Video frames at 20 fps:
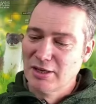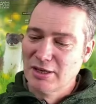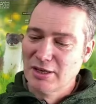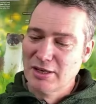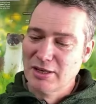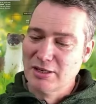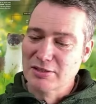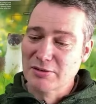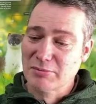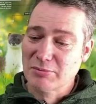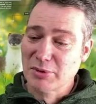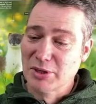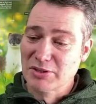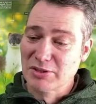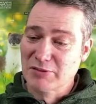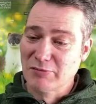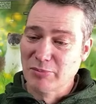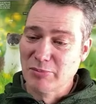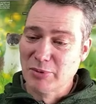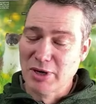So
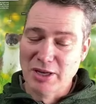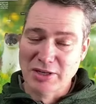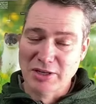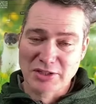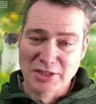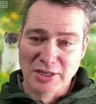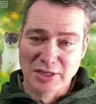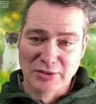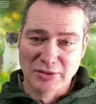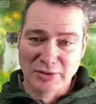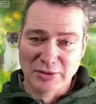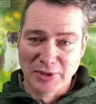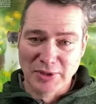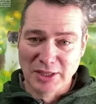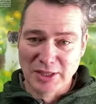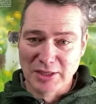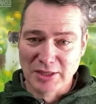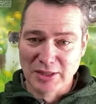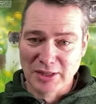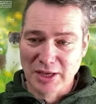birds of prey in general
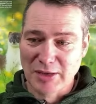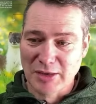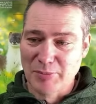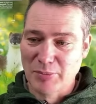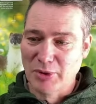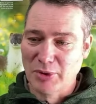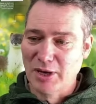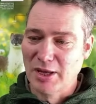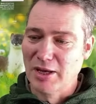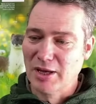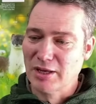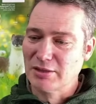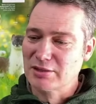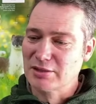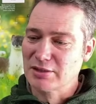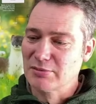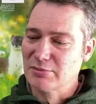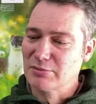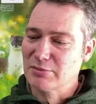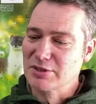will eat their prey
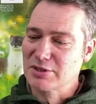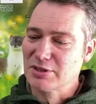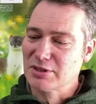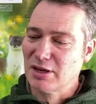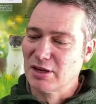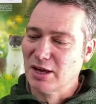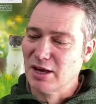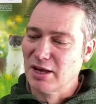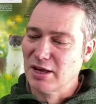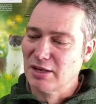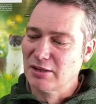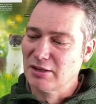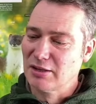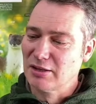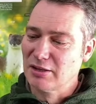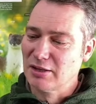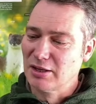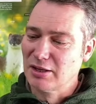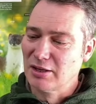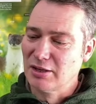items,
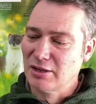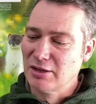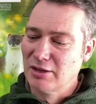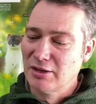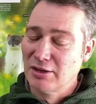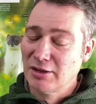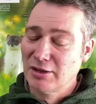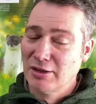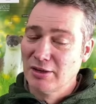and the